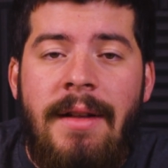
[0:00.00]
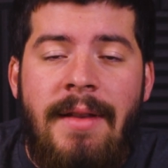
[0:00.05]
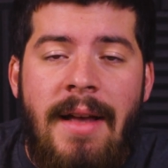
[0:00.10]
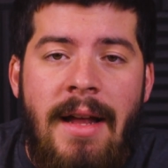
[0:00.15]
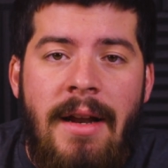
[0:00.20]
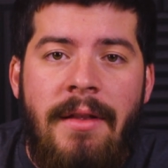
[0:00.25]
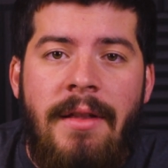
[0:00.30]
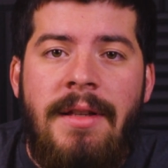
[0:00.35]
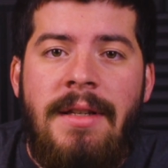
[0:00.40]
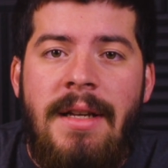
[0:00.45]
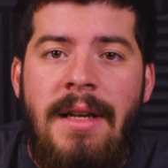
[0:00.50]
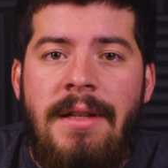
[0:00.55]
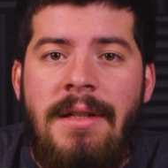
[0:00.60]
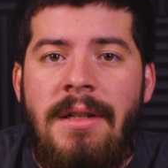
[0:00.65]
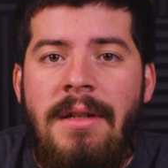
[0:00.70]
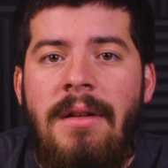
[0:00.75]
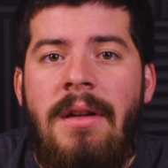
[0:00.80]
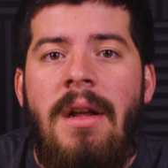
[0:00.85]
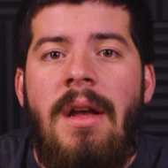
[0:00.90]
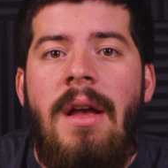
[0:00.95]
At the end of the
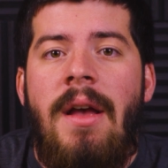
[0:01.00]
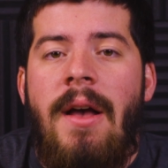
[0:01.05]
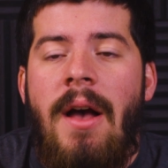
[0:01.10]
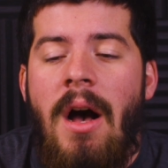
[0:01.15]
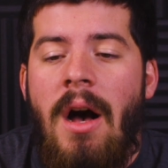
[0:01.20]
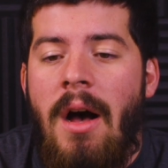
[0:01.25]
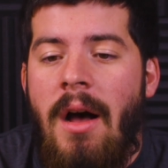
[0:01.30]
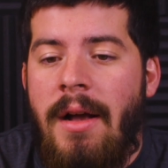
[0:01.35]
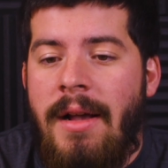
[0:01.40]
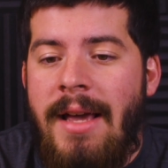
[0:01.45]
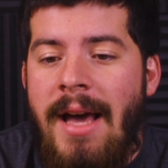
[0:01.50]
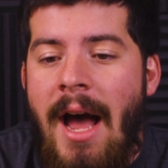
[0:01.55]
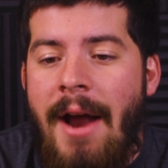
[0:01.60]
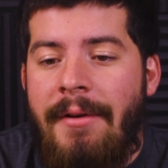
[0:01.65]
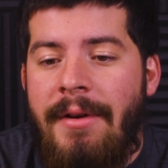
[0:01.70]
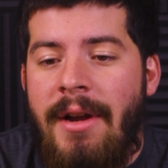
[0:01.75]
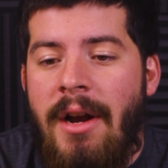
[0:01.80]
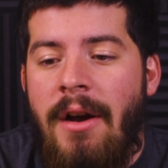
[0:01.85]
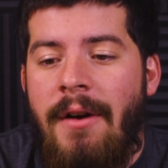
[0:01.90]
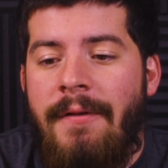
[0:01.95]
season, Kyrie